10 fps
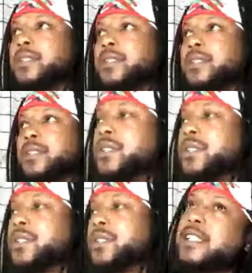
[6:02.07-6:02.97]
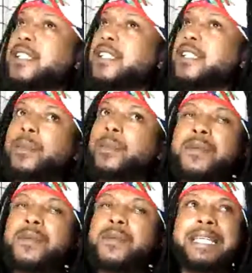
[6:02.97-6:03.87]
noticed earlier. And then this morning when I
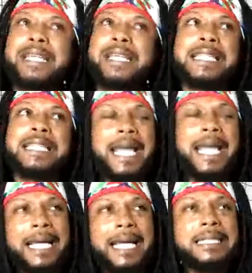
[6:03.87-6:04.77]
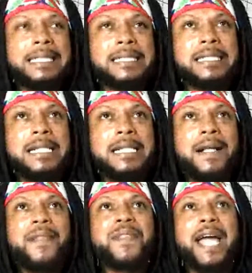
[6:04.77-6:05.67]
was making
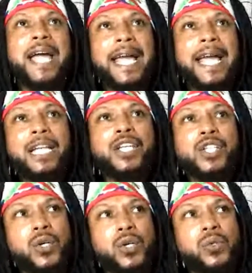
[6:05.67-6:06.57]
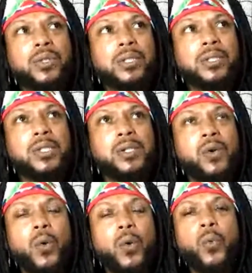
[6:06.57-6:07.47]
the egg yolk
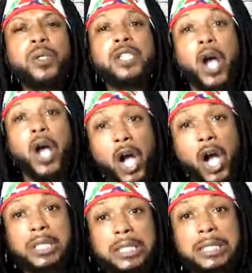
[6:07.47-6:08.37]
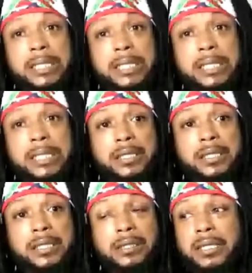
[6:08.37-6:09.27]
was orange.
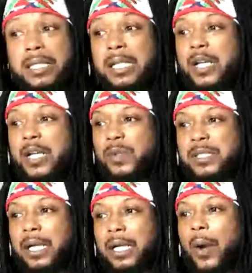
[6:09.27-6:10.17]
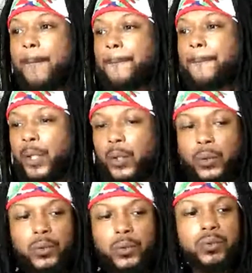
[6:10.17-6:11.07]
It was like a
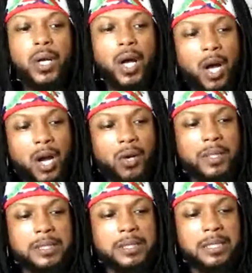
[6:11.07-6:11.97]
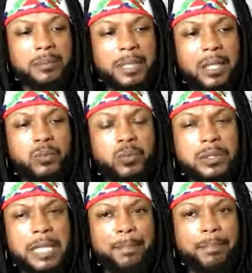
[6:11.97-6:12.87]
bold orange. And I'm like, what,
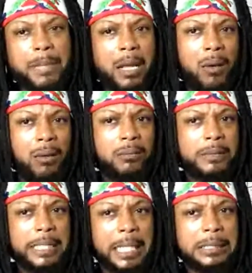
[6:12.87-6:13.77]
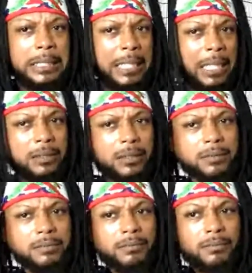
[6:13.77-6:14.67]
at home they kind of yellow.
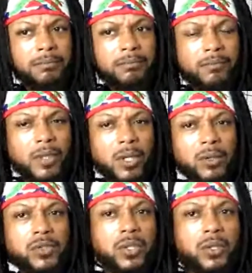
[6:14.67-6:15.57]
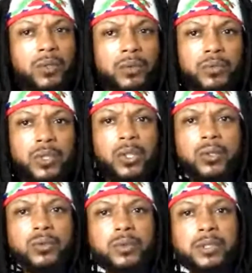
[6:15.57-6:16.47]
So,
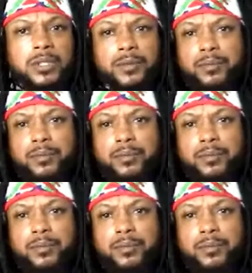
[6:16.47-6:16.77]
what's